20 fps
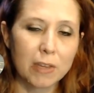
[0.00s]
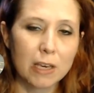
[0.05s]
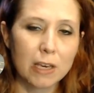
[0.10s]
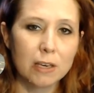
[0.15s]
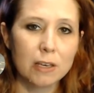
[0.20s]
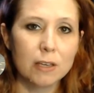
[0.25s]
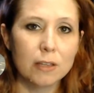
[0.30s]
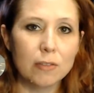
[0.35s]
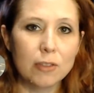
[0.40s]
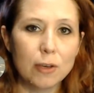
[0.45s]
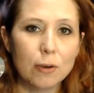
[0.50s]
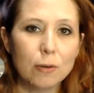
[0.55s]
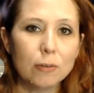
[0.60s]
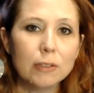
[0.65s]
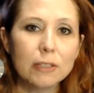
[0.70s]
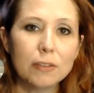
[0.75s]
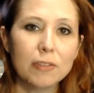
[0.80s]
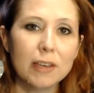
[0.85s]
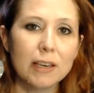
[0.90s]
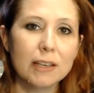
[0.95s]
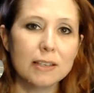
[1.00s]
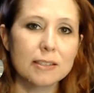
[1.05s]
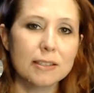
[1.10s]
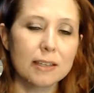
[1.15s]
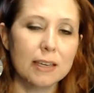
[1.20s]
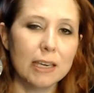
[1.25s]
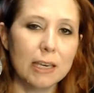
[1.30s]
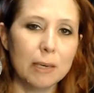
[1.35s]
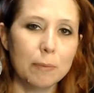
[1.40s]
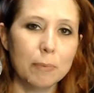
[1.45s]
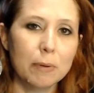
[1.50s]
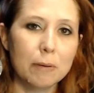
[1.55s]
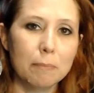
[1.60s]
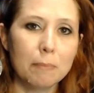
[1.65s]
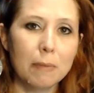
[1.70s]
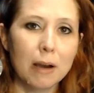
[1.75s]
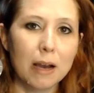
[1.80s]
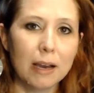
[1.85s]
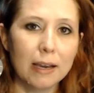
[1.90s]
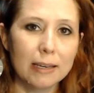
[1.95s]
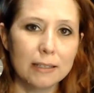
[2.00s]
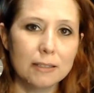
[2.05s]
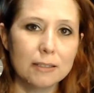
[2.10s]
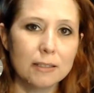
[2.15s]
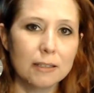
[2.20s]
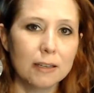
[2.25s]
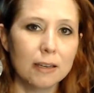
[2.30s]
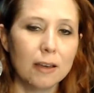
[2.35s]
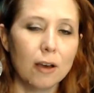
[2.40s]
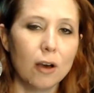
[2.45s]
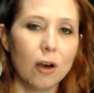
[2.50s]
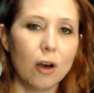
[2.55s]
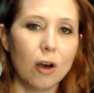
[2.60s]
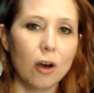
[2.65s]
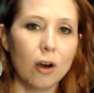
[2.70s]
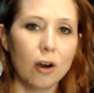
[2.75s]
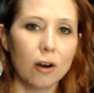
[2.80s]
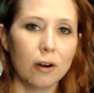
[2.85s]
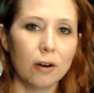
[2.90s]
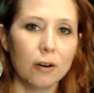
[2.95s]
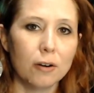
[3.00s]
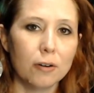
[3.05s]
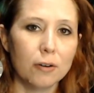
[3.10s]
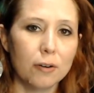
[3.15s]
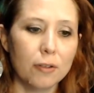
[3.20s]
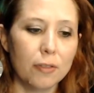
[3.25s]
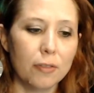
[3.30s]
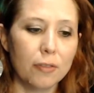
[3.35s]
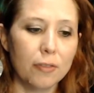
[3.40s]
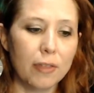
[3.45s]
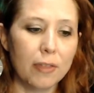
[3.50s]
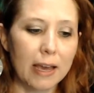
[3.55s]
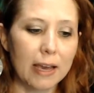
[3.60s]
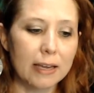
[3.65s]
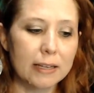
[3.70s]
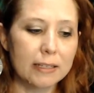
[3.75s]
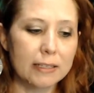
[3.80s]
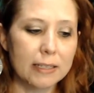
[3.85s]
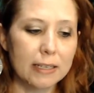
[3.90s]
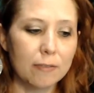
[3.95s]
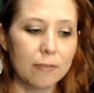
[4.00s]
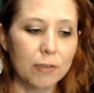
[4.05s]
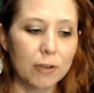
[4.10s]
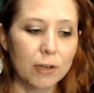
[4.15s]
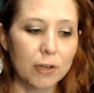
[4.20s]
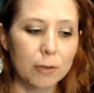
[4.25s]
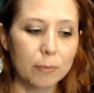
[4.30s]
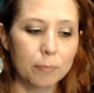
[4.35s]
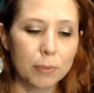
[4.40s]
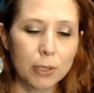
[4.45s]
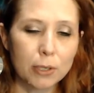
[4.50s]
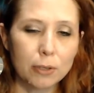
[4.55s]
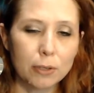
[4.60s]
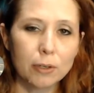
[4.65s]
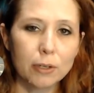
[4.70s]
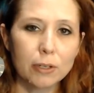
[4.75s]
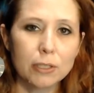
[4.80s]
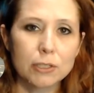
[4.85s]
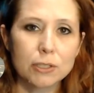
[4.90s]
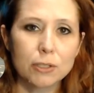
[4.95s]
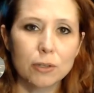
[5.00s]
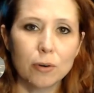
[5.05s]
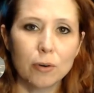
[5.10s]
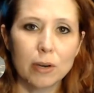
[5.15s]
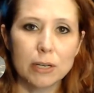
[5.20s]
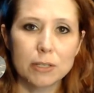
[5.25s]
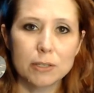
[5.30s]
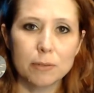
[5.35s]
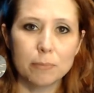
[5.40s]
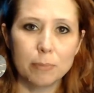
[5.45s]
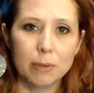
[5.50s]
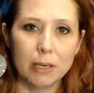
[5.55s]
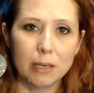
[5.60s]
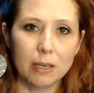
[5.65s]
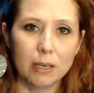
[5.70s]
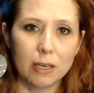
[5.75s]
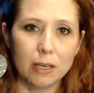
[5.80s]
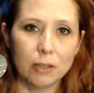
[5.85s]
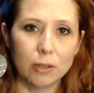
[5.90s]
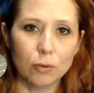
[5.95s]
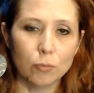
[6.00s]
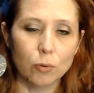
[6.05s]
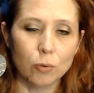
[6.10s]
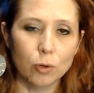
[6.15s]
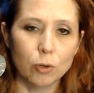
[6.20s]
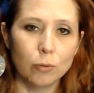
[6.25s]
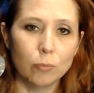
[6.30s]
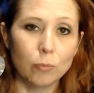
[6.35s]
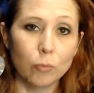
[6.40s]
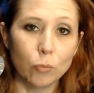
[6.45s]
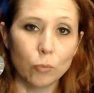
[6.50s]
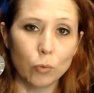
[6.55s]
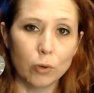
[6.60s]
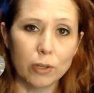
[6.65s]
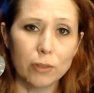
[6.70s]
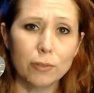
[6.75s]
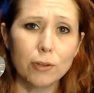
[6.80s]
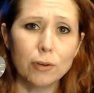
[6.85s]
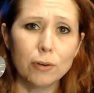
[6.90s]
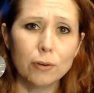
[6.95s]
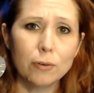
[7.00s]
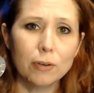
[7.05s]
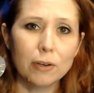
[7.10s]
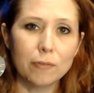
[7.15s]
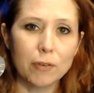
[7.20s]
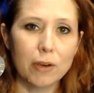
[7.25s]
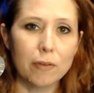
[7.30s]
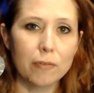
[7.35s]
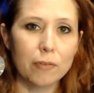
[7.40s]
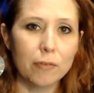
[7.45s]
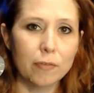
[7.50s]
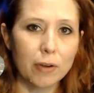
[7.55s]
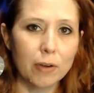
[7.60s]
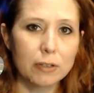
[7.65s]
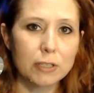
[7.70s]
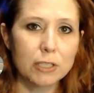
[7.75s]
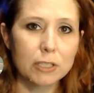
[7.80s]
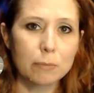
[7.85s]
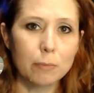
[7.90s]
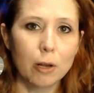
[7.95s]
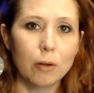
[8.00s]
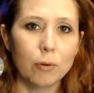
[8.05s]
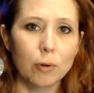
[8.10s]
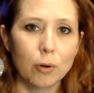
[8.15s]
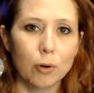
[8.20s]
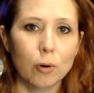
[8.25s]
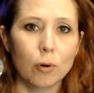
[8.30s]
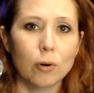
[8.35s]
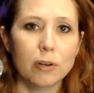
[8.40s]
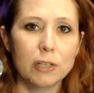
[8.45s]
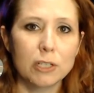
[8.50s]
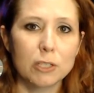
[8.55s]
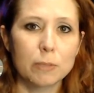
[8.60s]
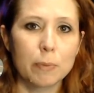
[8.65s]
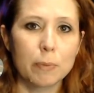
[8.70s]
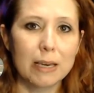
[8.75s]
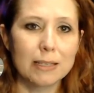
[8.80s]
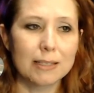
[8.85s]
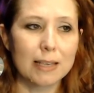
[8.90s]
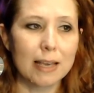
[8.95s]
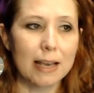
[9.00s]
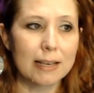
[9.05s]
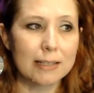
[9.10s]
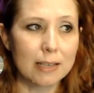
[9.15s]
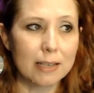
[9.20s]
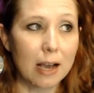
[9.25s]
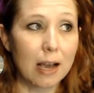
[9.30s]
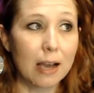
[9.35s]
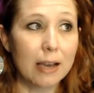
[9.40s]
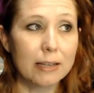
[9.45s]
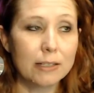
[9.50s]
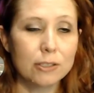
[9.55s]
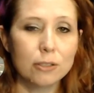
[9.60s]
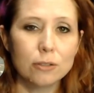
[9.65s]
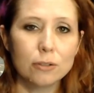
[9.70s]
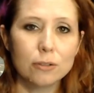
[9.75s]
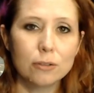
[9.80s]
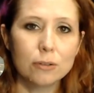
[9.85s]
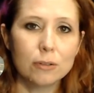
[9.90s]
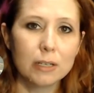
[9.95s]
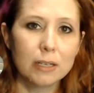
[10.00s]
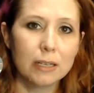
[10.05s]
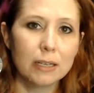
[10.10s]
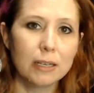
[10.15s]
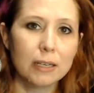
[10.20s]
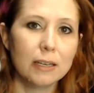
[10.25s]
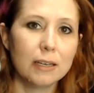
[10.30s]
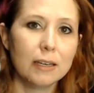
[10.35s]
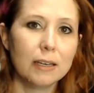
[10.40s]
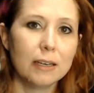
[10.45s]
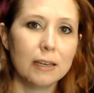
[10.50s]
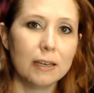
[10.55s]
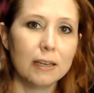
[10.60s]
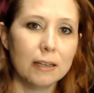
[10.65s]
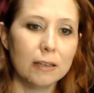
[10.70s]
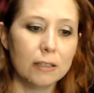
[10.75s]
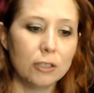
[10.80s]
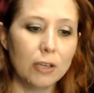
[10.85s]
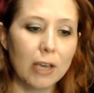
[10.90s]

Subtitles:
The only things to keep in mind are that if the computer is going to be in the room with you, if you have a very small recording space, as I do, you have